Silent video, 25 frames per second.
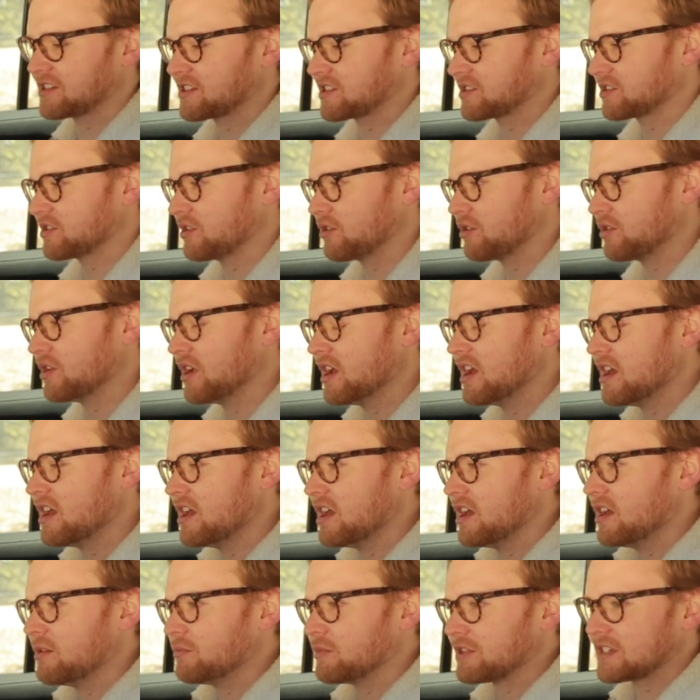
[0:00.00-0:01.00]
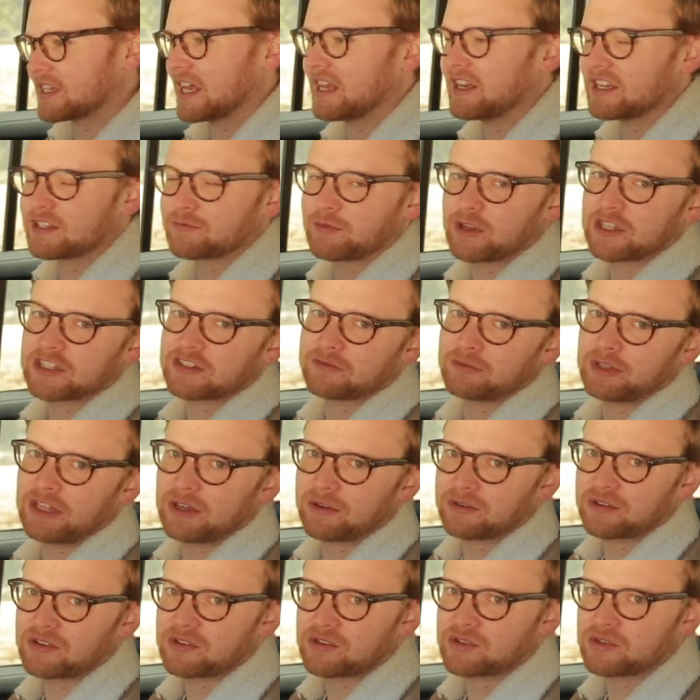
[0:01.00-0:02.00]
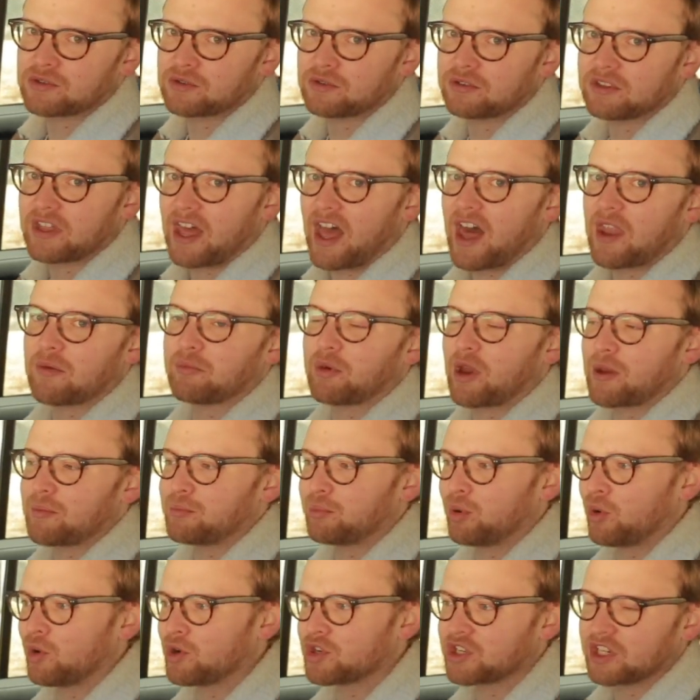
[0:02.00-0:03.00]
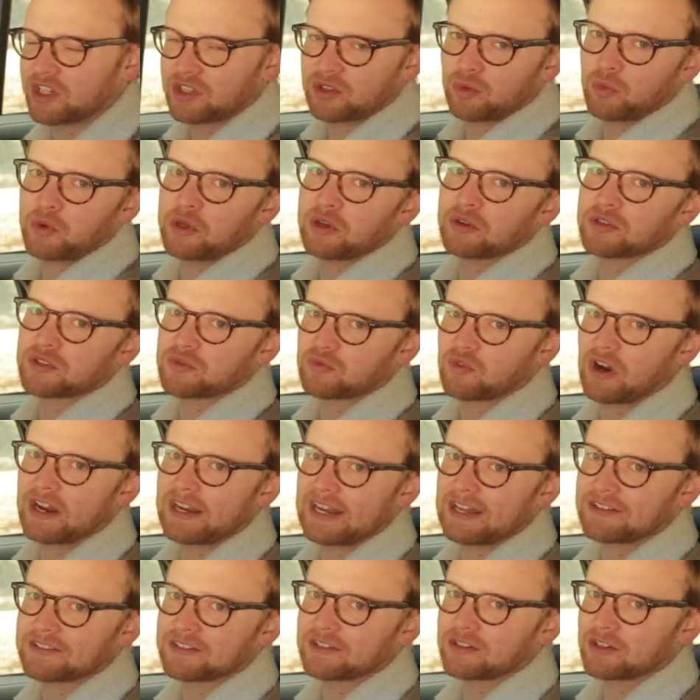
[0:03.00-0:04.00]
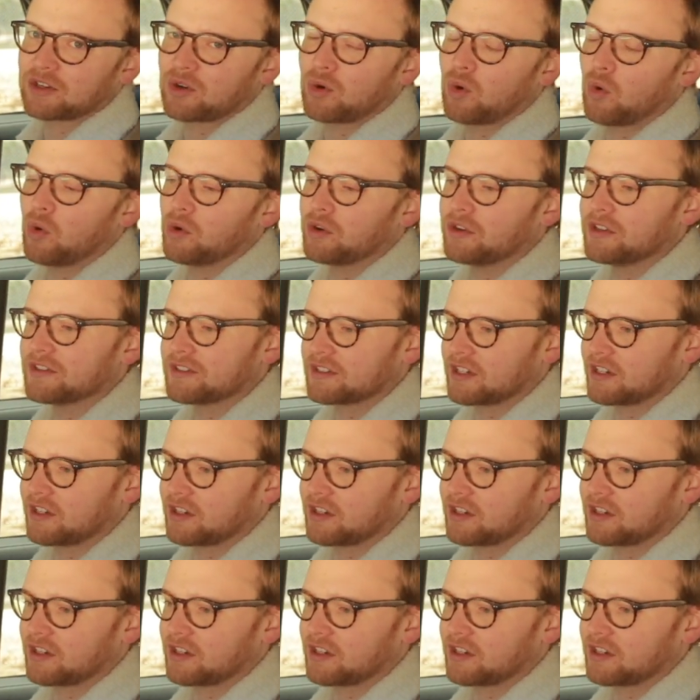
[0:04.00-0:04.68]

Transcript: So Mercedes-Benz have been able to do that by pushing the wheels right out to the corners and